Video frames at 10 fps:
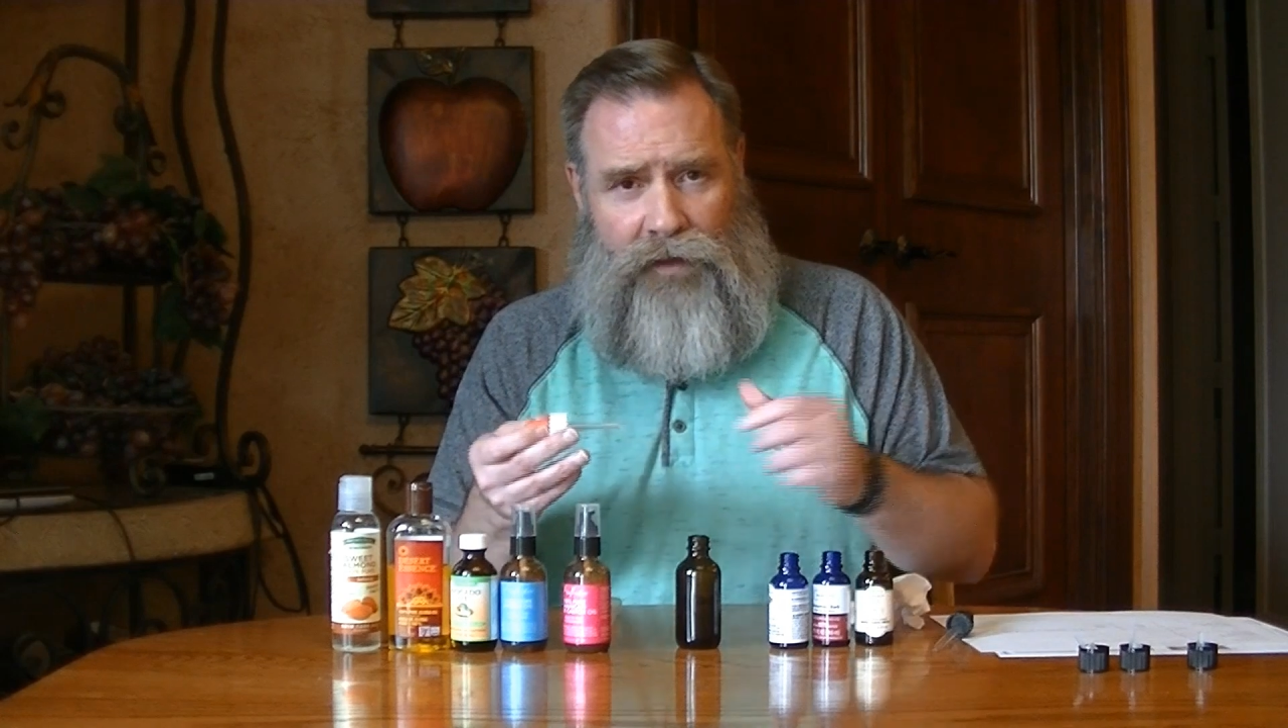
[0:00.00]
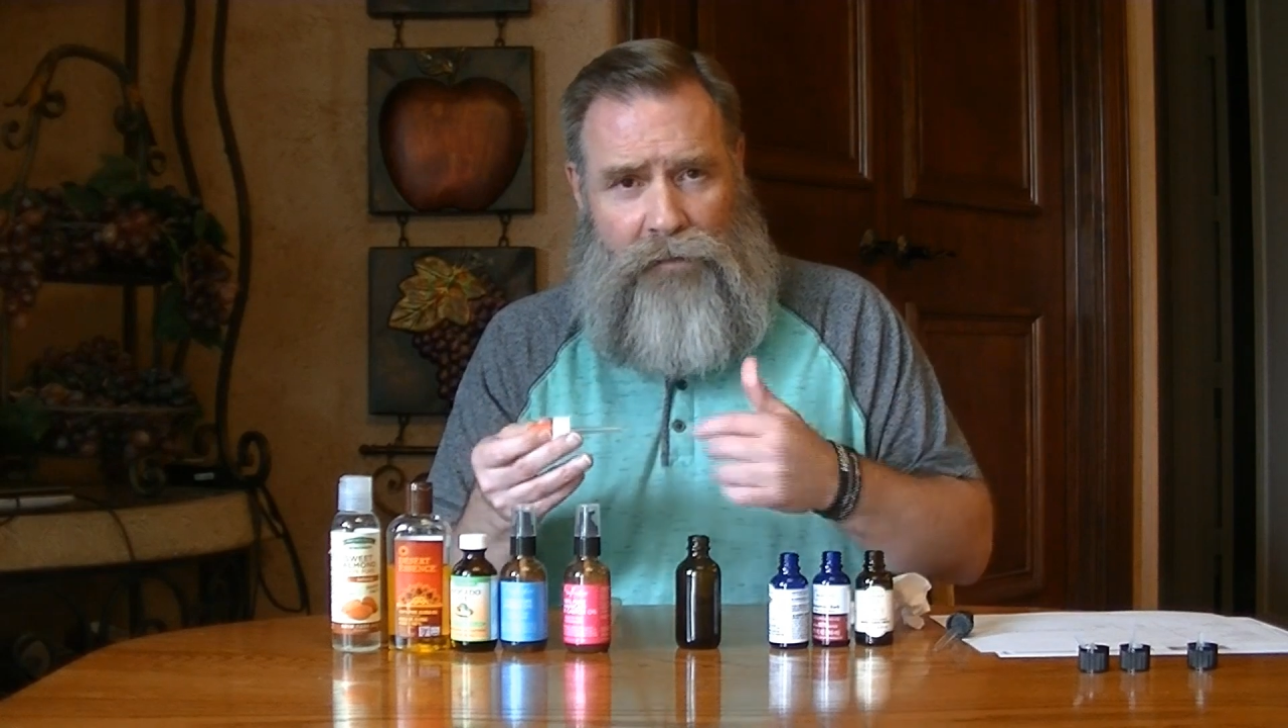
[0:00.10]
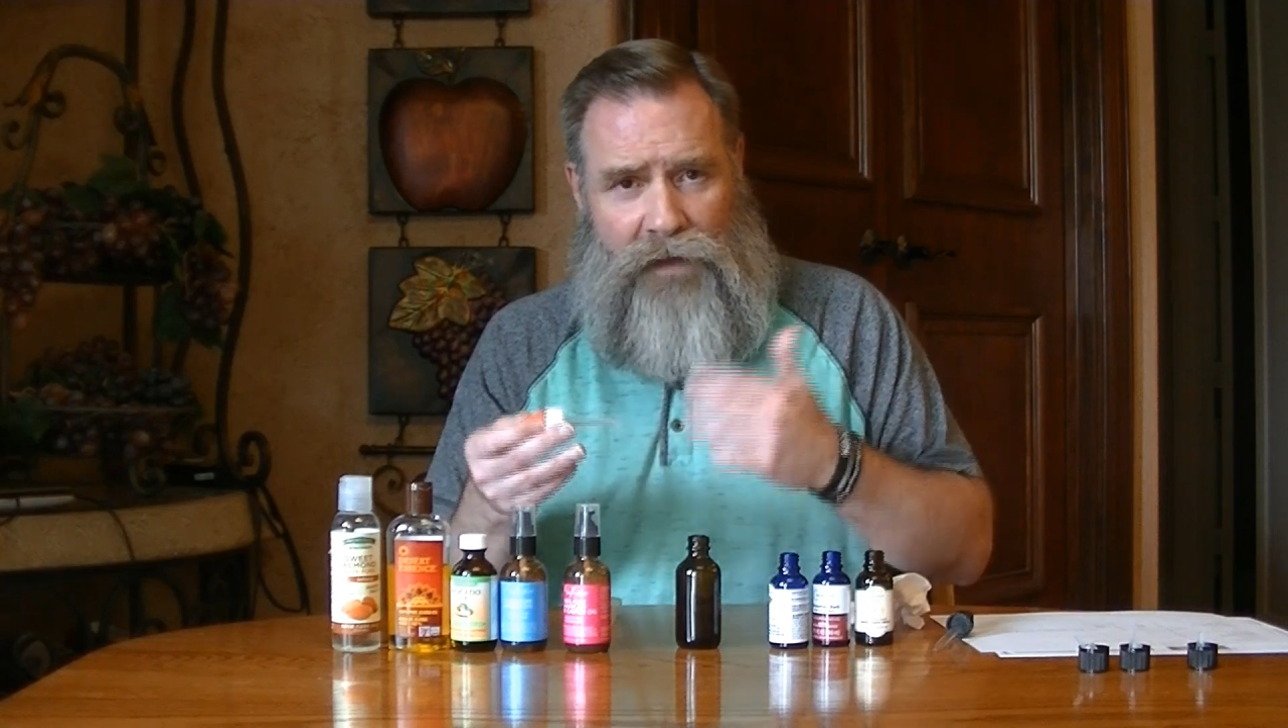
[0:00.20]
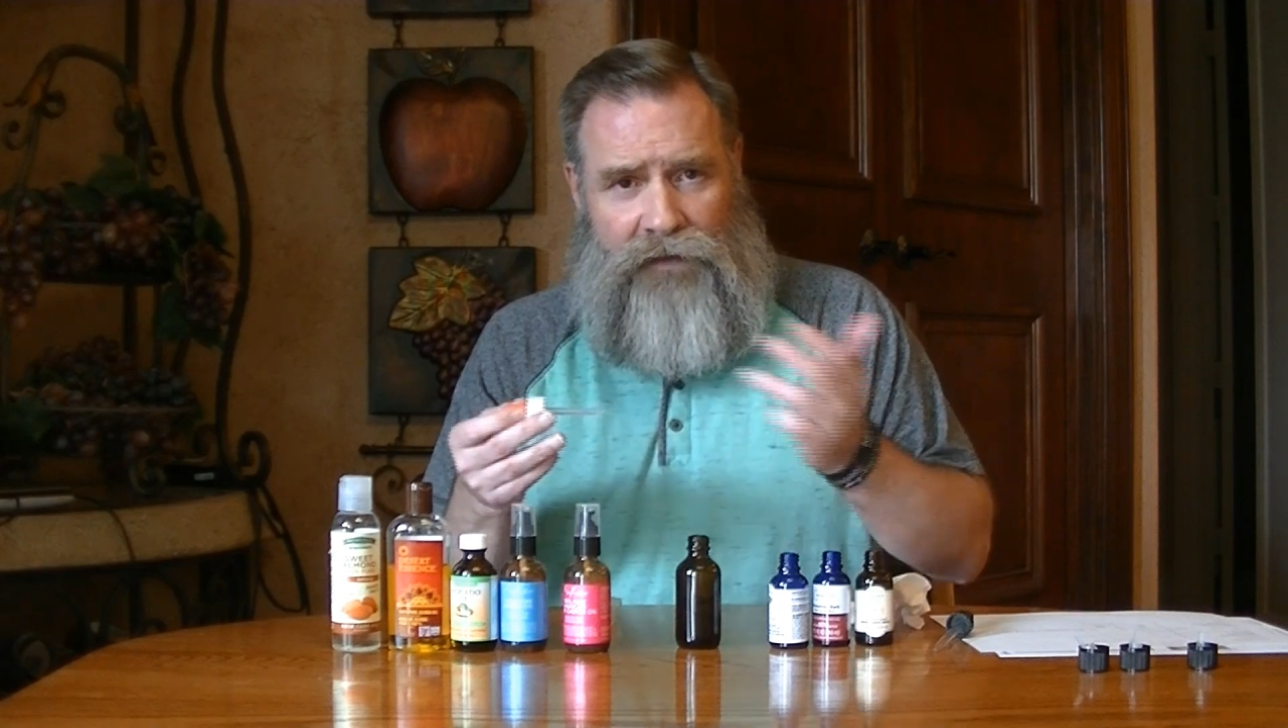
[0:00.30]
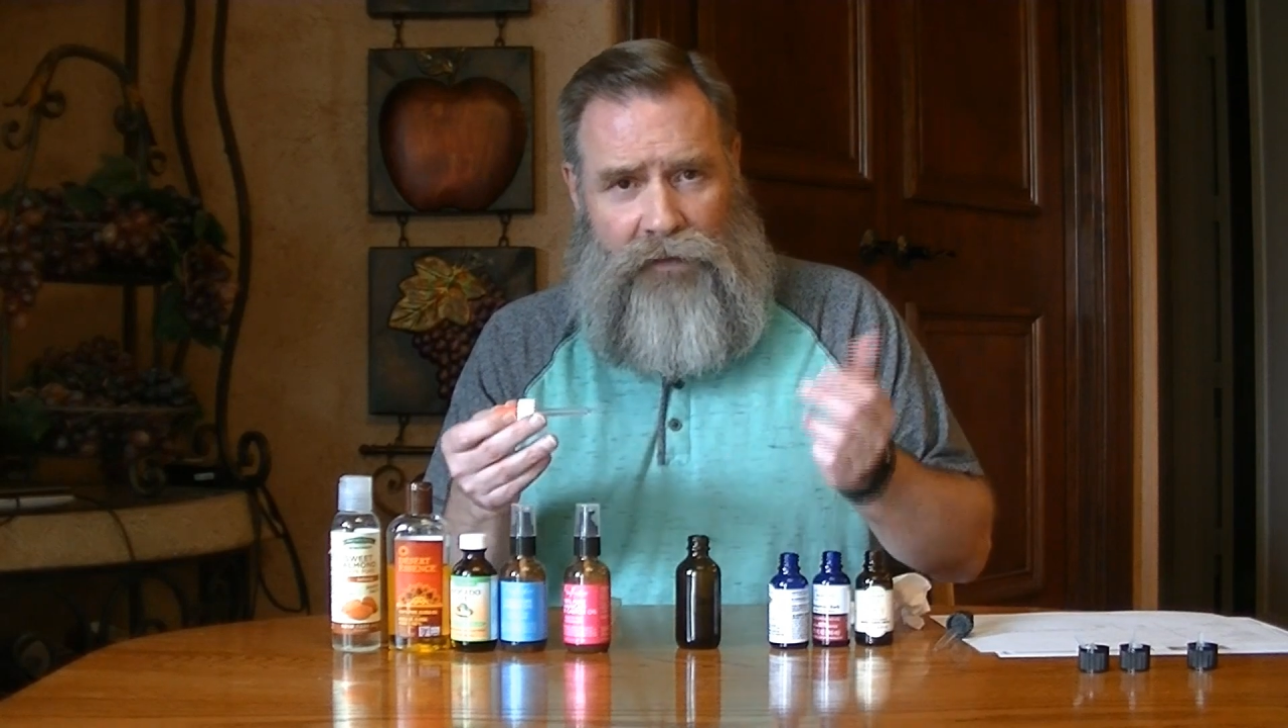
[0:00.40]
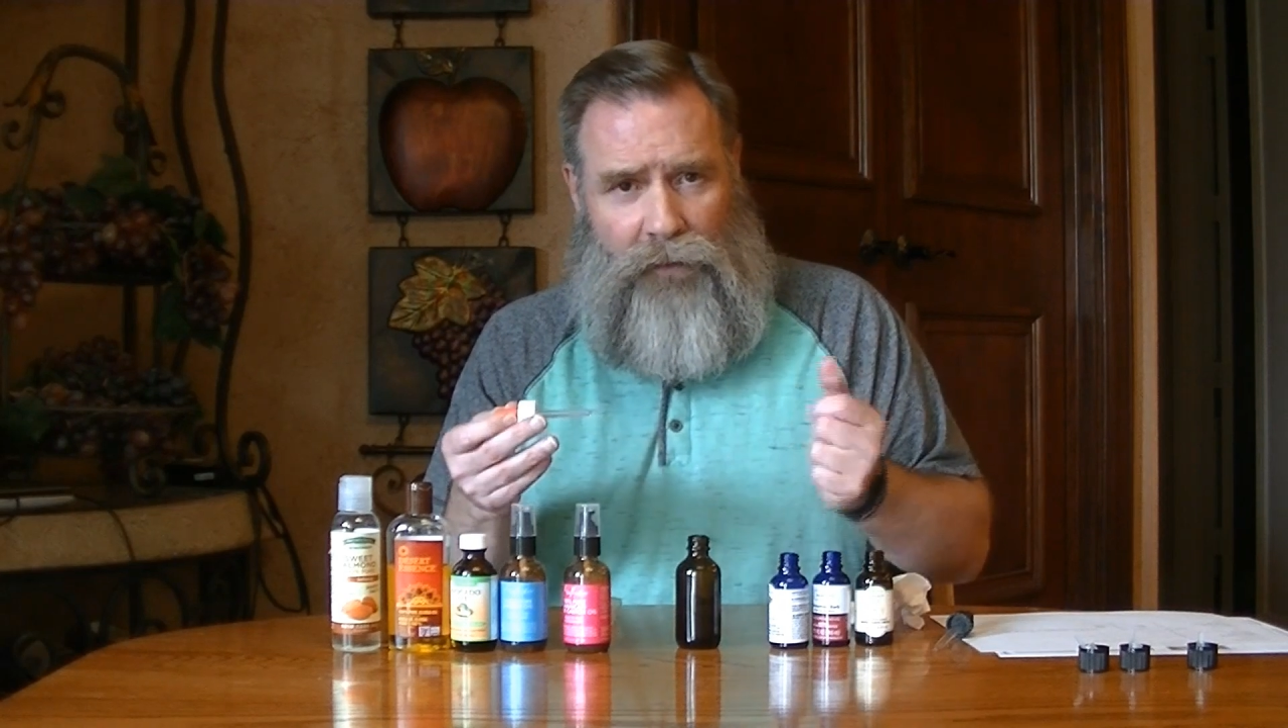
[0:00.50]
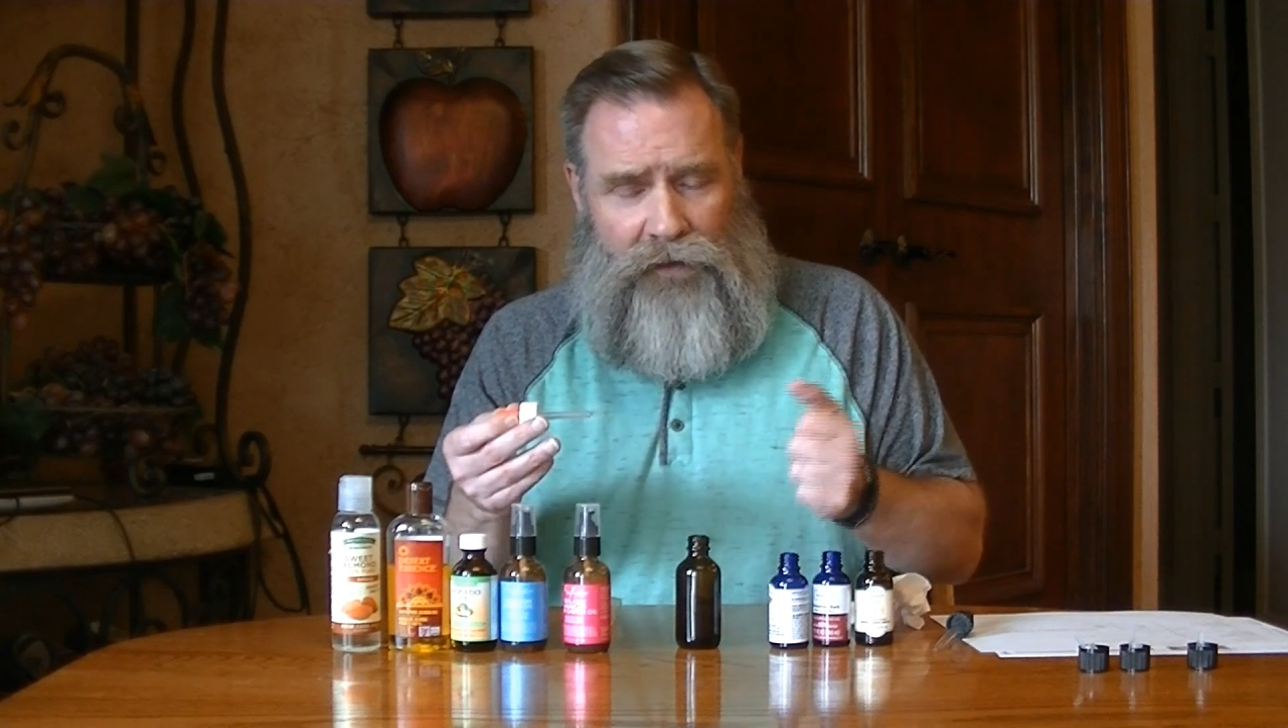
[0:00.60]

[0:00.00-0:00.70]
to mix it with